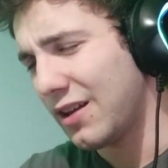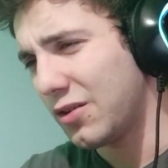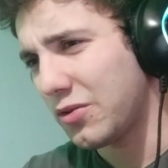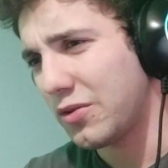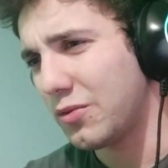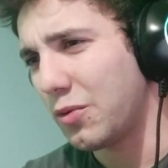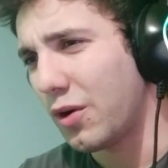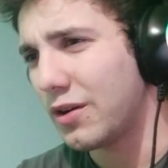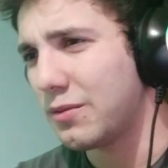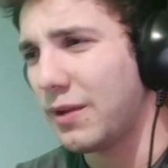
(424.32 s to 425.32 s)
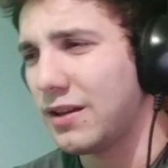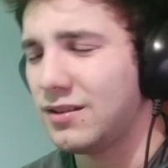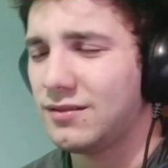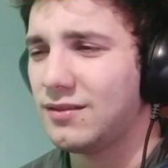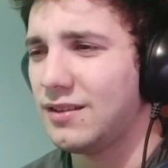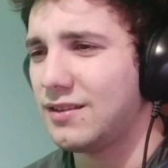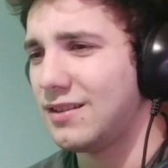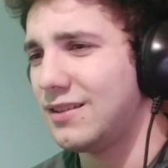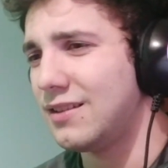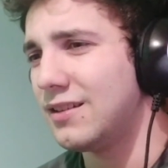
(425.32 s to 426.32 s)
I go to work, mate. It's
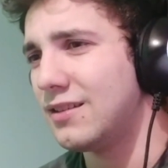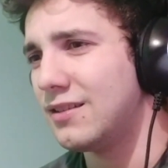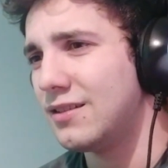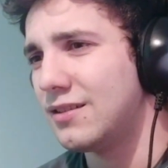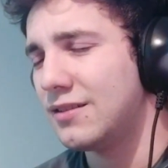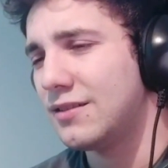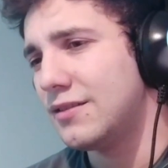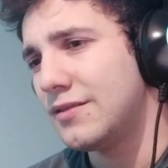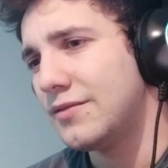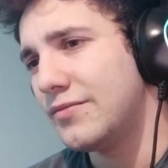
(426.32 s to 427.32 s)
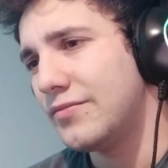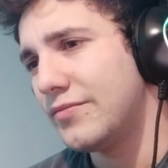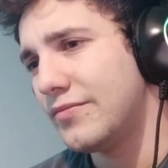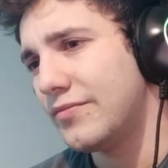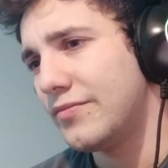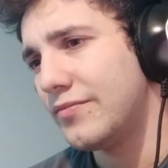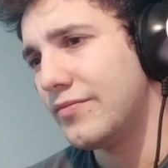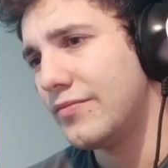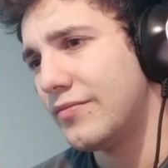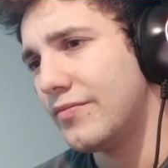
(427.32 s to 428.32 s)
easy. Would you want to be a famous social
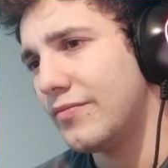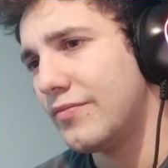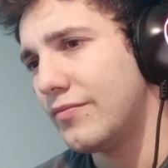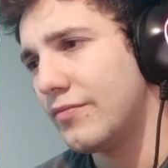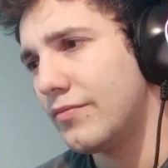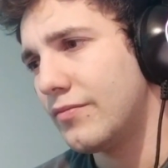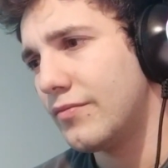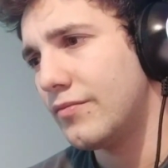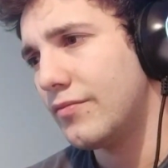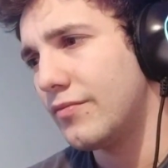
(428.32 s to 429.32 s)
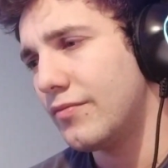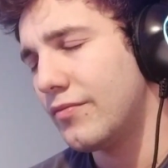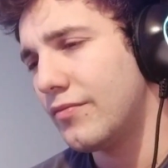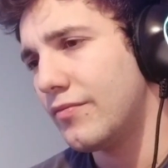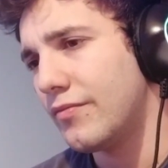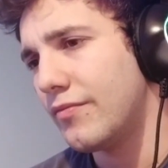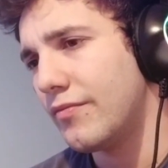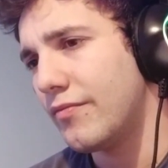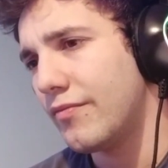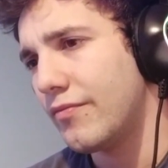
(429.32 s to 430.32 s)
media influencer or be a
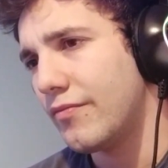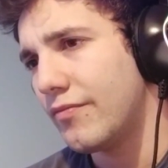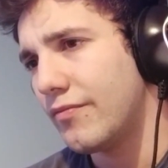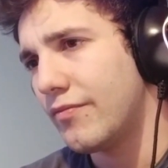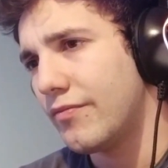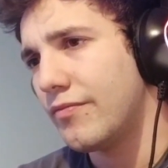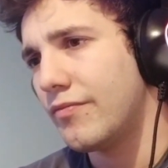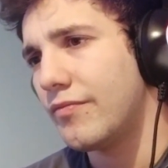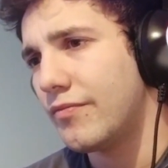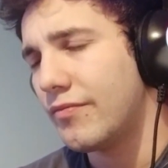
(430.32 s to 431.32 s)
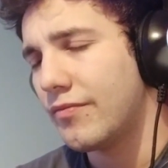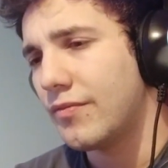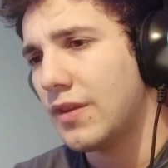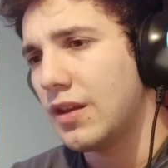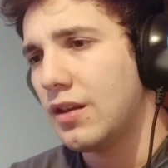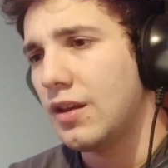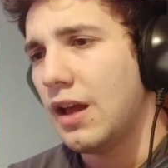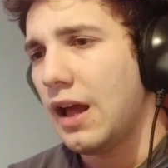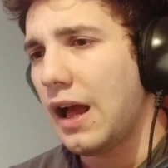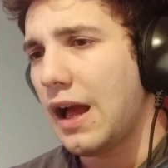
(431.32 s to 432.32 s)
famous Hollywood actor?
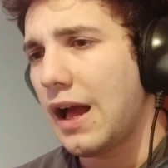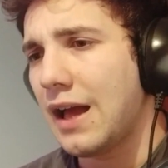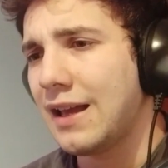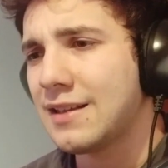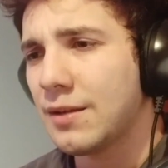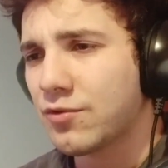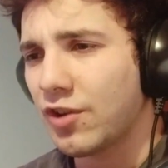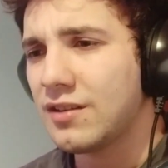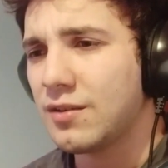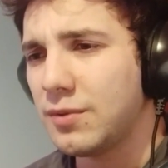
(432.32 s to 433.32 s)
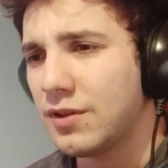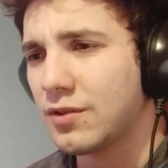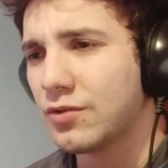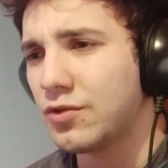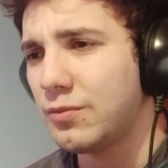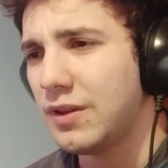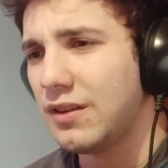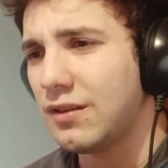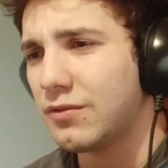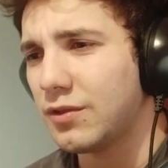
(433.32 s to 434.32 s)
I guess I'm trying to be a social
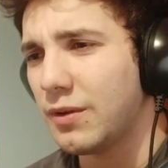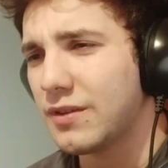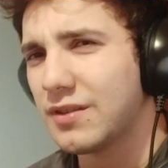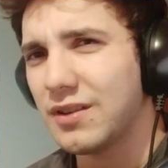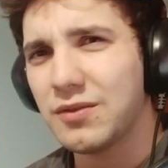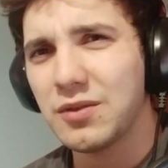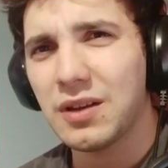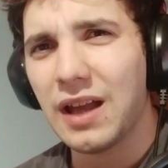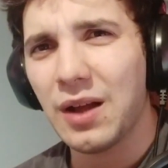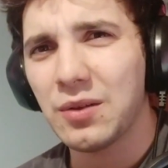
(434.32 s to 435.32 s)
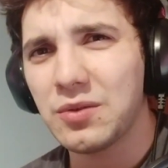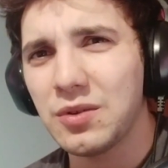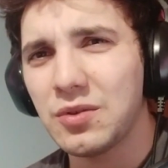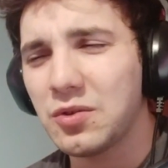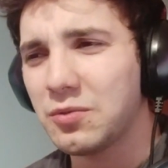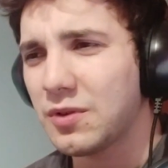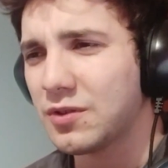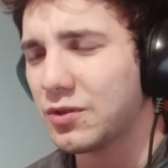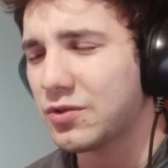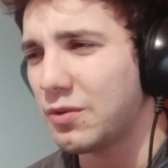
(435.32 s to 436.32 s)
media influencer if you count YouTube
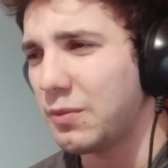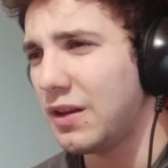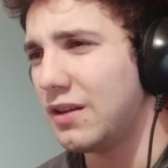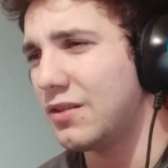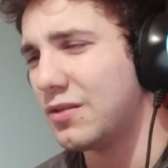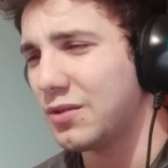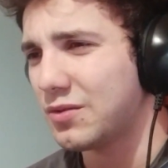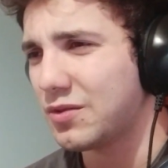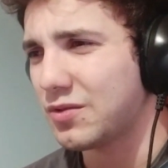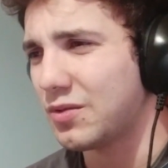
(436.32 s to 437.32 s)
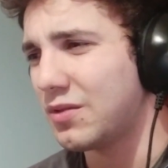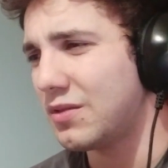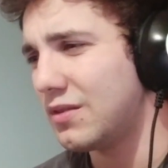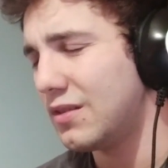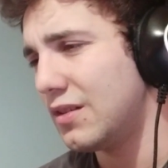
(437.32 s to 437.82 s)
as social media, so sure.